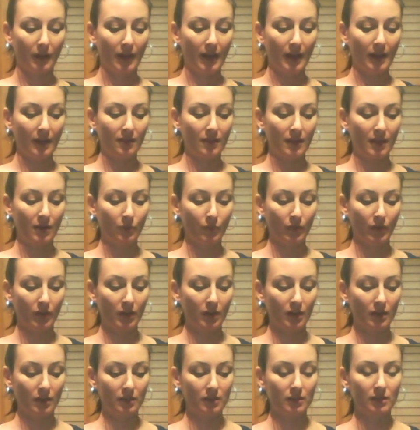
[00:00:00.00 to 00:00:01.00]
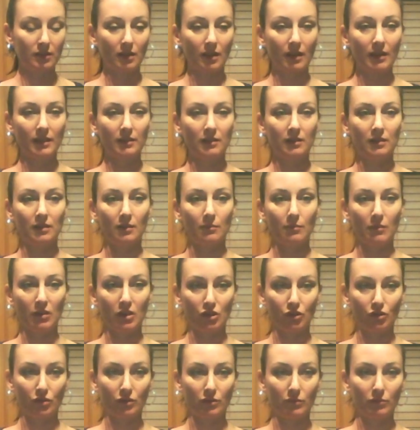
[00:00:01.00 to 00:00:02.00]
And then we're going to slice the
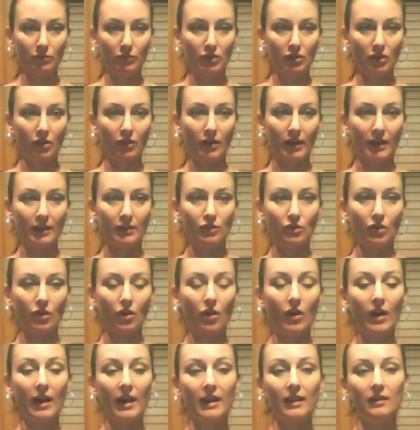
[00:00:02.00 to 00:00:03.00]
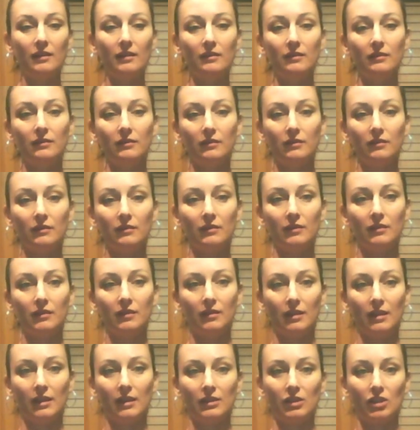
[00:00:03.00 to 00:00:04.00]
mushrooms. Okay, so go ahead and
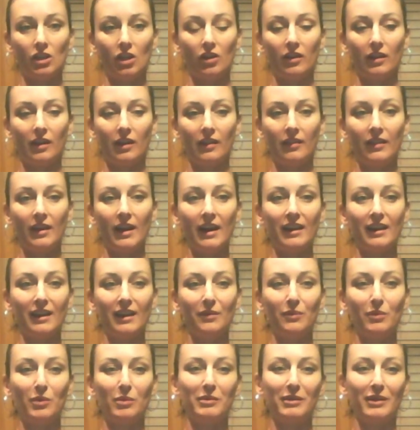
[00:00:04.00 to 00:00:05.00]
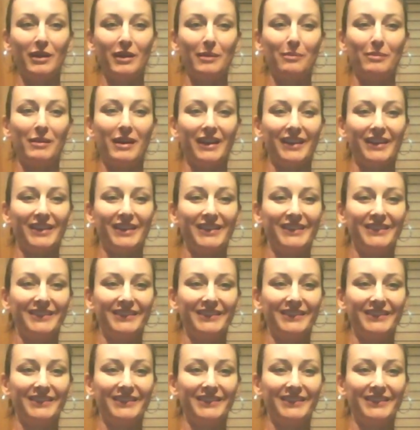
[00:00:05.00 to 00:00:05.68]
get started on that, and we'll be right back.